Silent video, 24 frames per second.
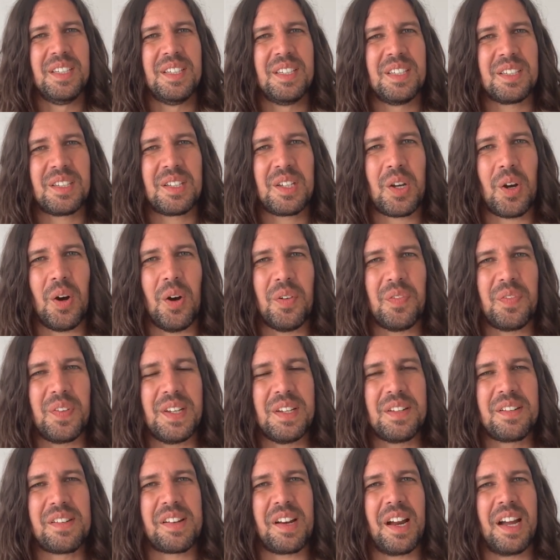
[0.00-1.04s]

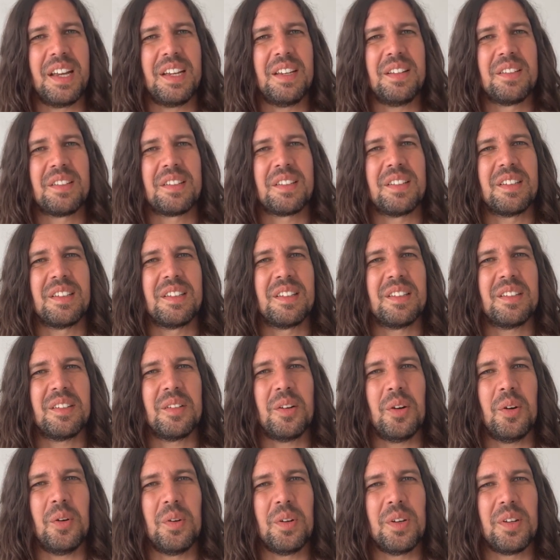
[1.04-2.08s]
coffee chains and
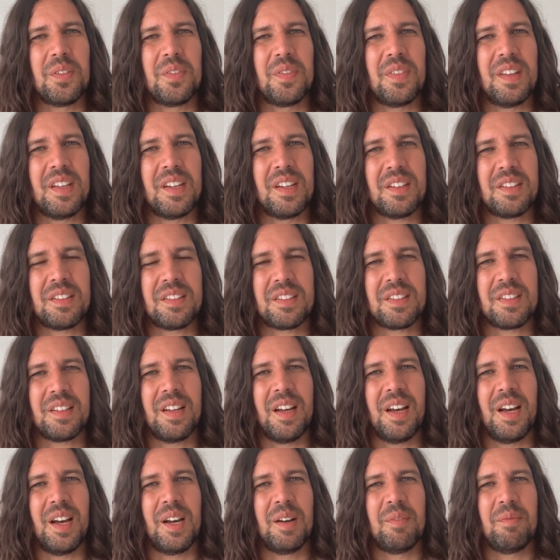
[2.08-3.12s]
all of this.
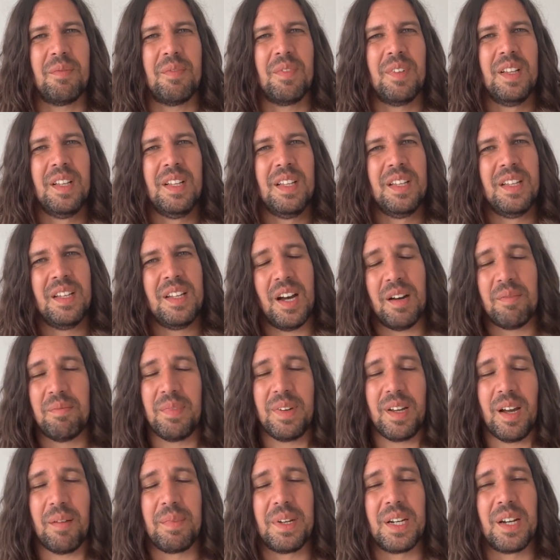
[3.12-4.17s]
I
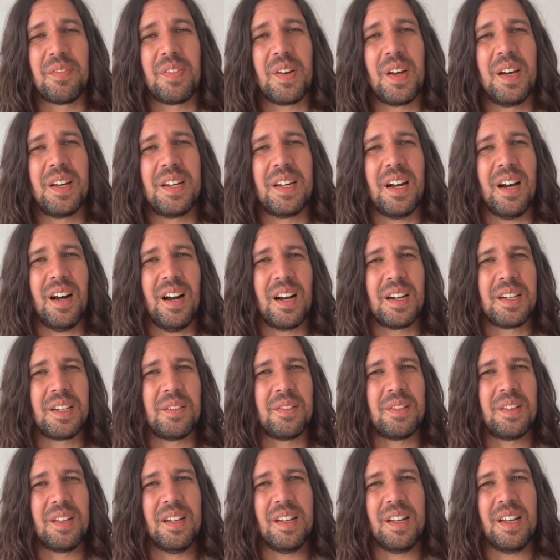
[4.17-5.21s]
mean, I've heard it
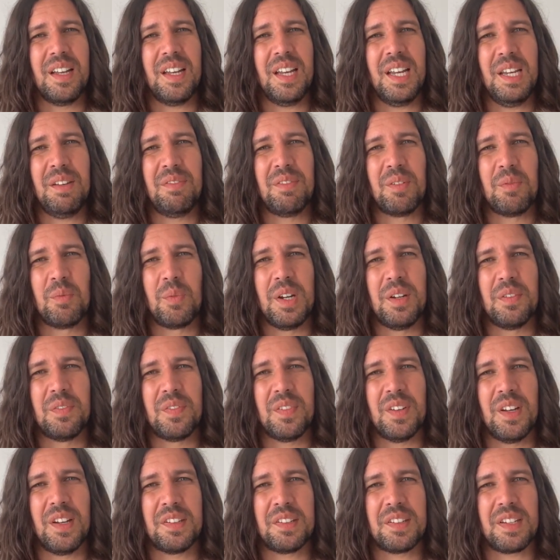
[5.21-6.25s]
argued that even with
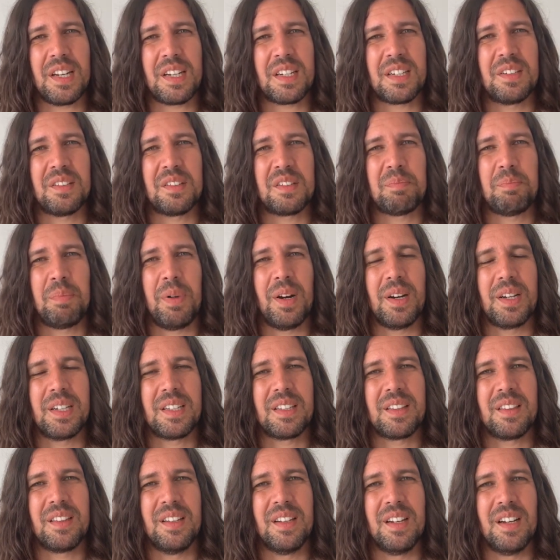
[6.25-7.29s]
a second
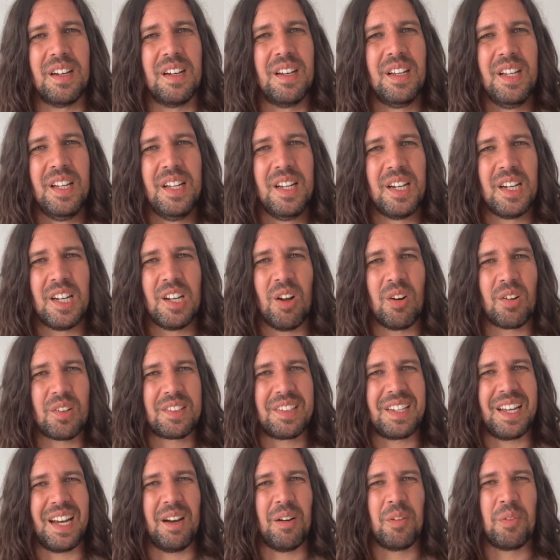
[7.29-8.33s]
spike, that
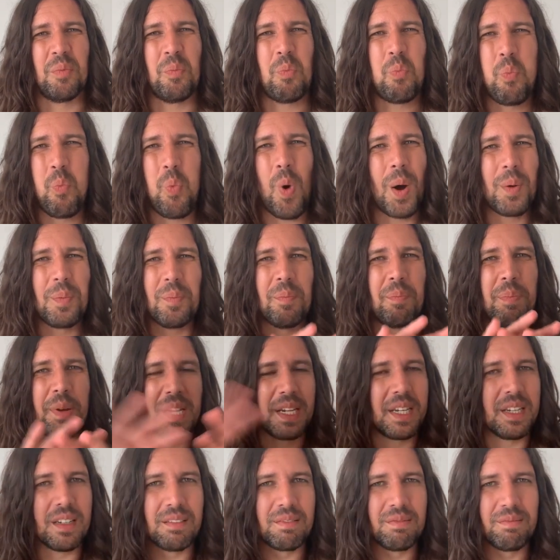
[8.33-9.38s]
lockdown won't
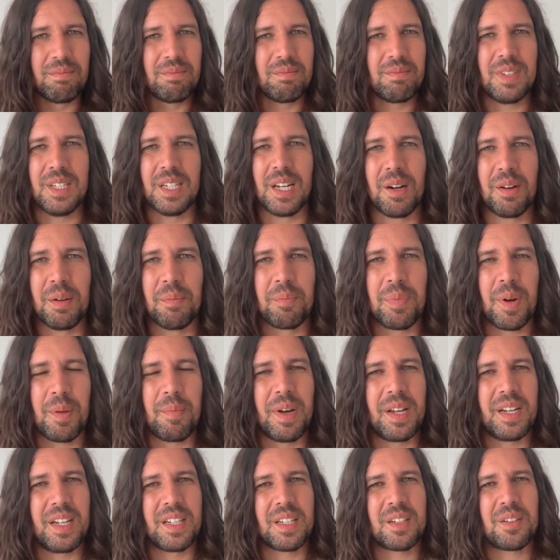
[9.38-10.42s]
be,
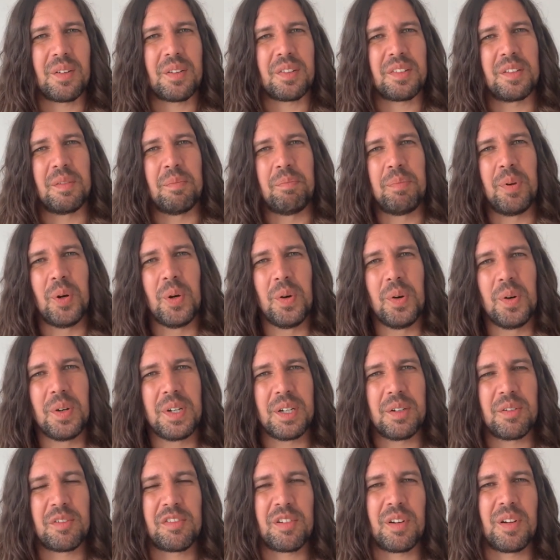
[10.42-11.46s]
implemented across the board.
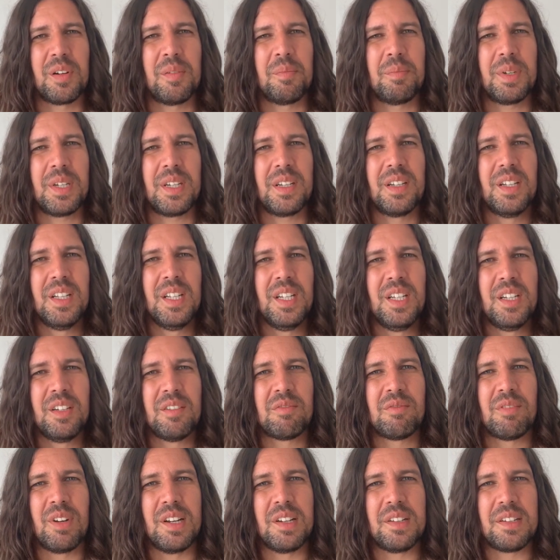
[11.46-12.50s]
It'll try and be
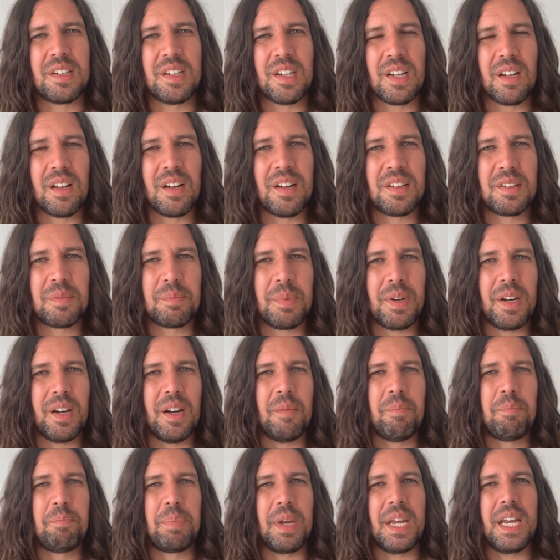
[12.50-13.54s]
regionalised,
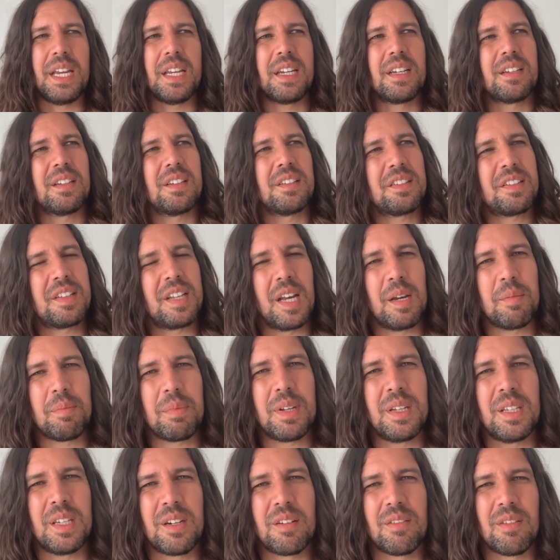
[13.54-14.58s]
but big step
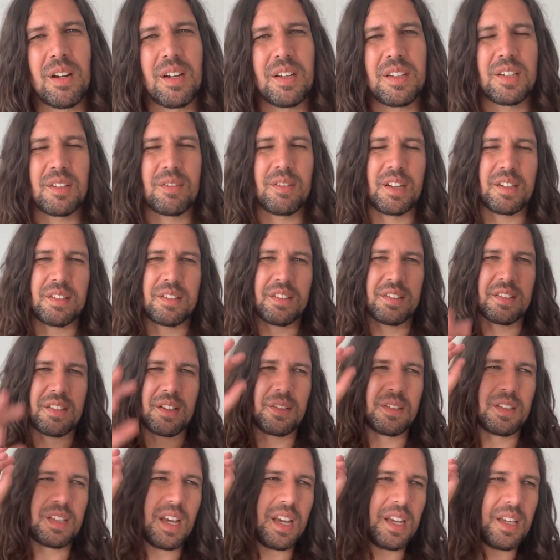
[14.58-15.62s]
in the right direction. So
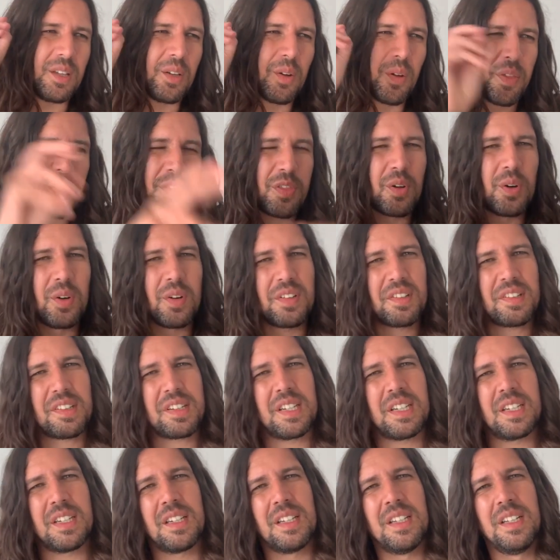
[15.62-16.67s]
get your thoughts
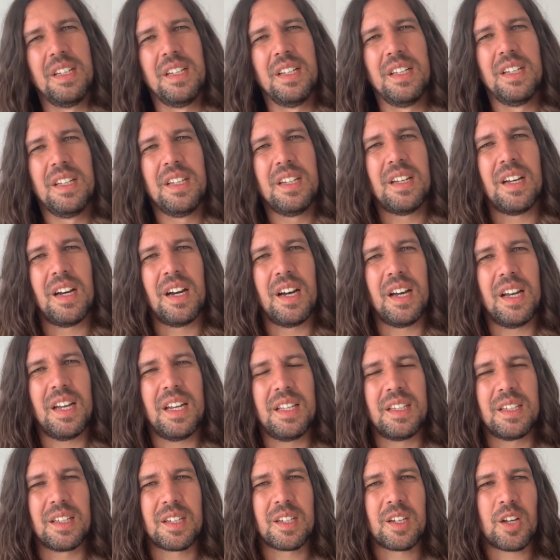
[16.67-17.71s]
in
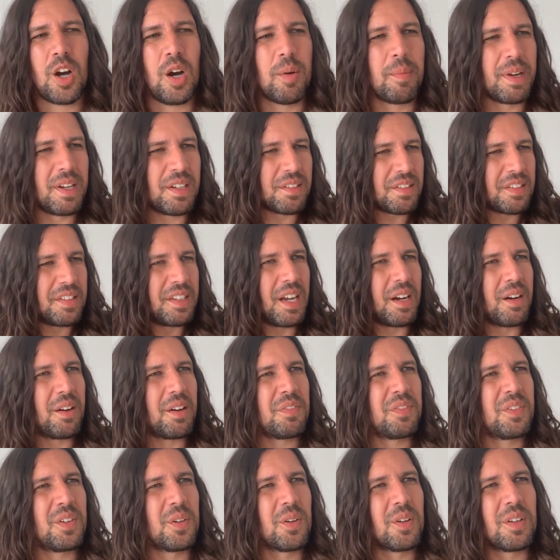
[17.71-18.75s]
the comments now
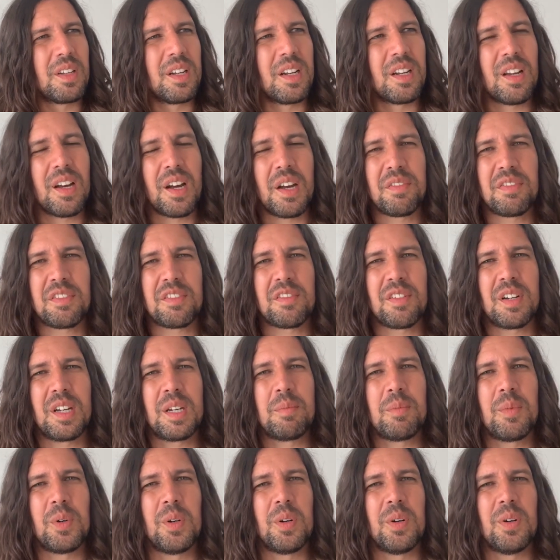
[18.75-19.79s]
if you're on the live
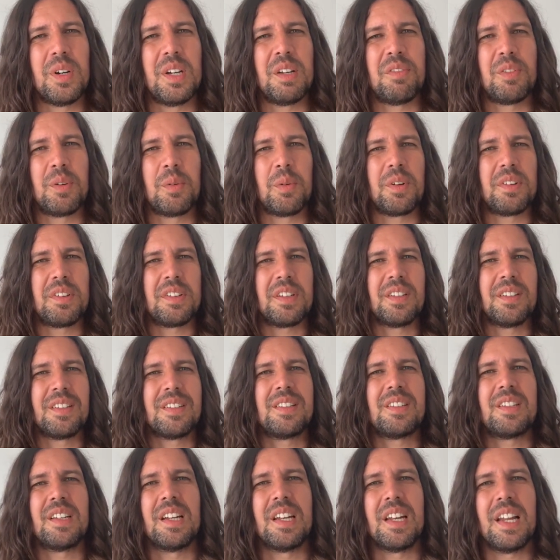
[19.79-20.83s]
stream, or if you're watching
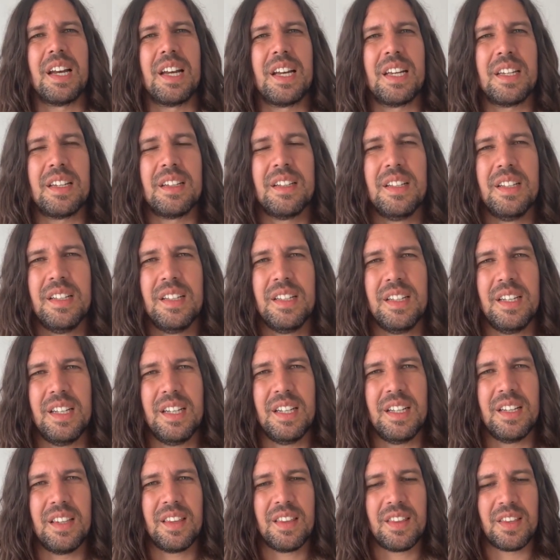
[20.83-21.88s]
on delay
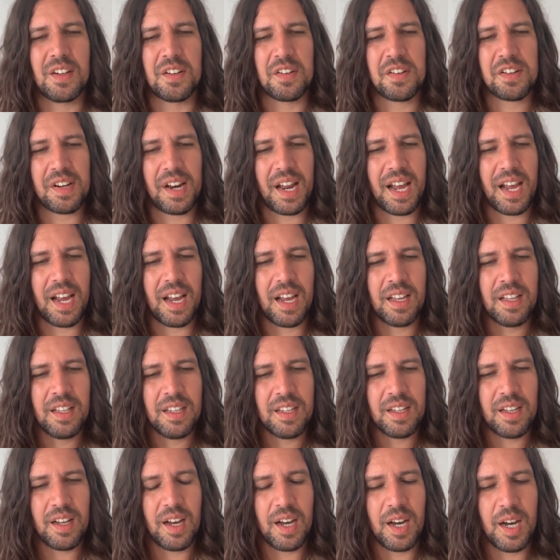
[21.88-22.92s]
in the
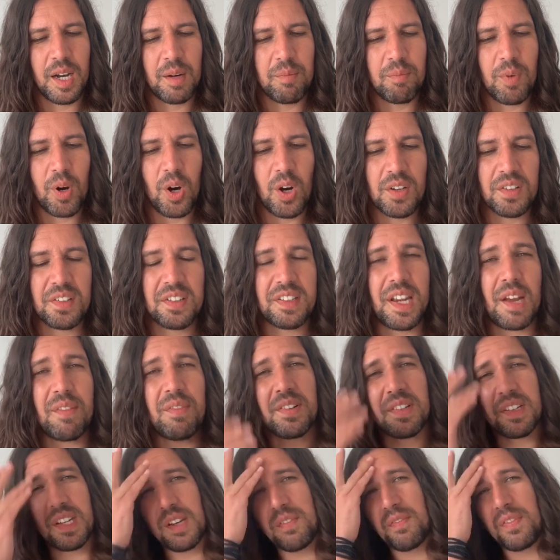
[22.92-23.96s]
chat. On
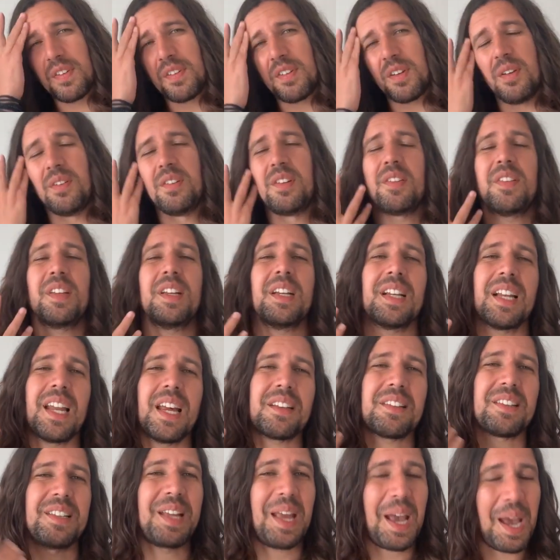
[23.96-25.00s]
17th of June, do you think it'll
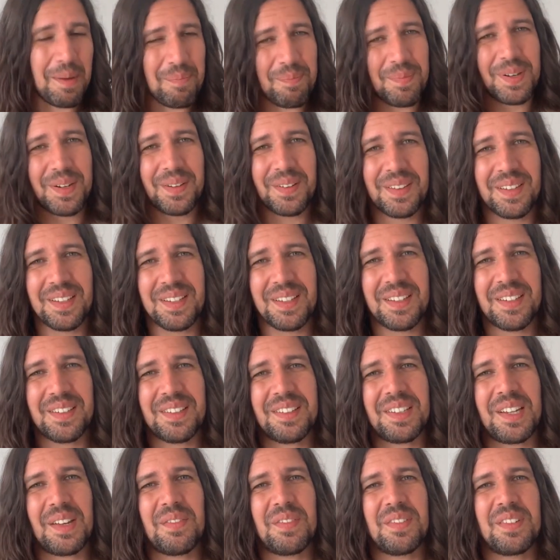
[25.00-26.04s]
actually happen on the
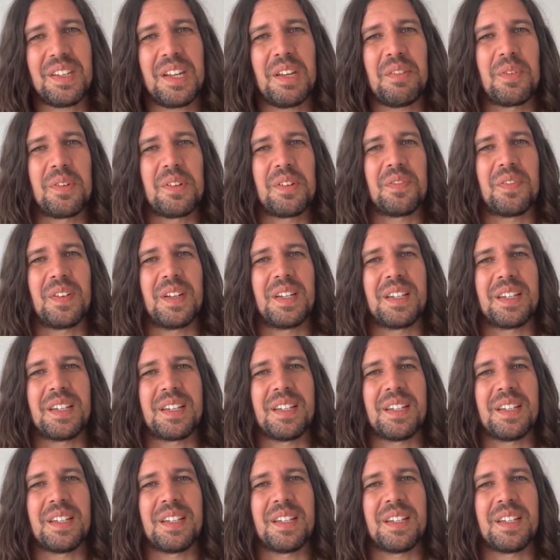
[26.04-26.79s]
17th, or do you think